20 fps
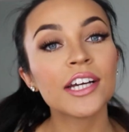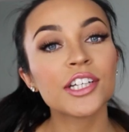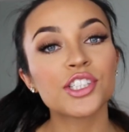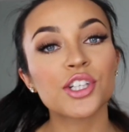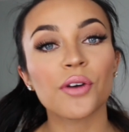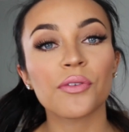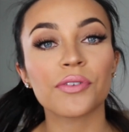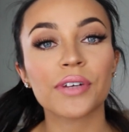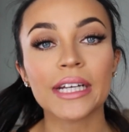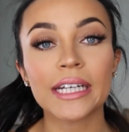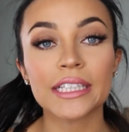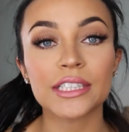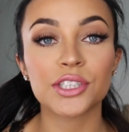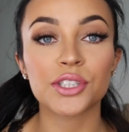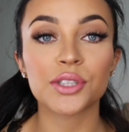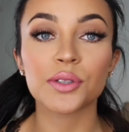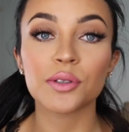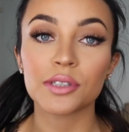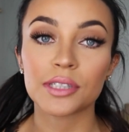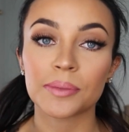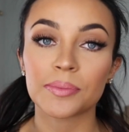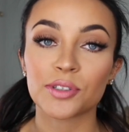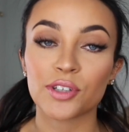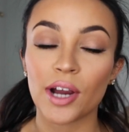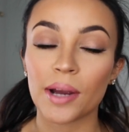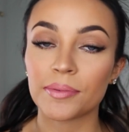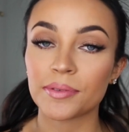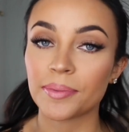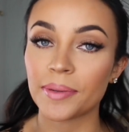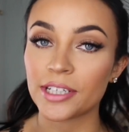Don't forget to
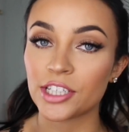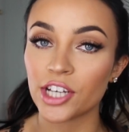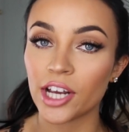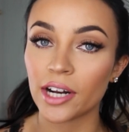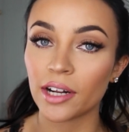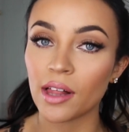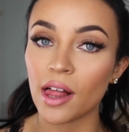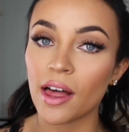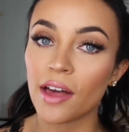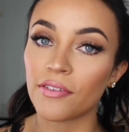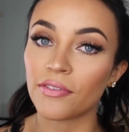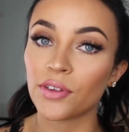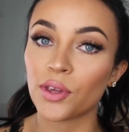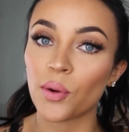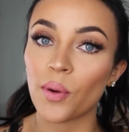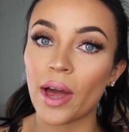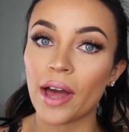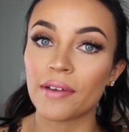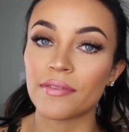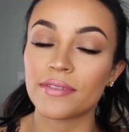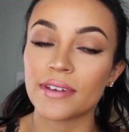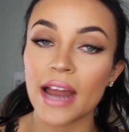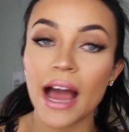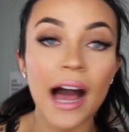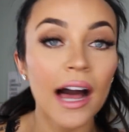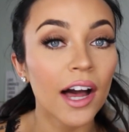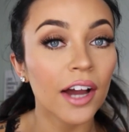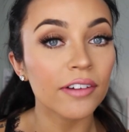subscribe to my channel if you have not